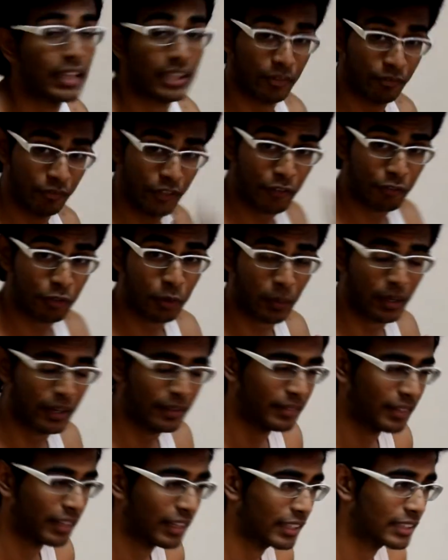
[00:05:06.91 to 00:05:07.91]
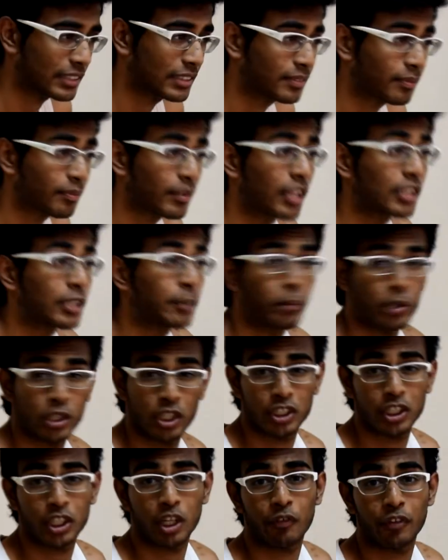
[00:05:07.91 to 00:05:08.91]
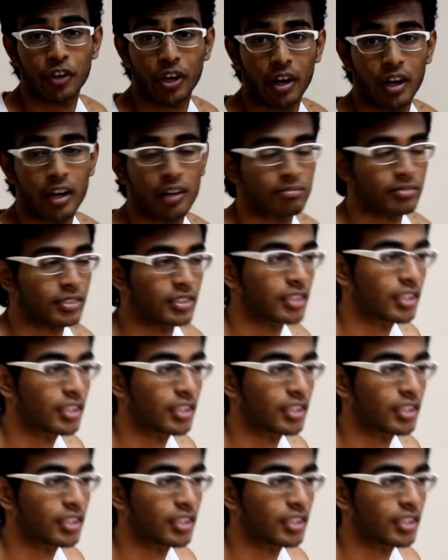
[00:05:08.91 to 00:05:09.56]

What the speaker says: And the fifth one is the position of your arms.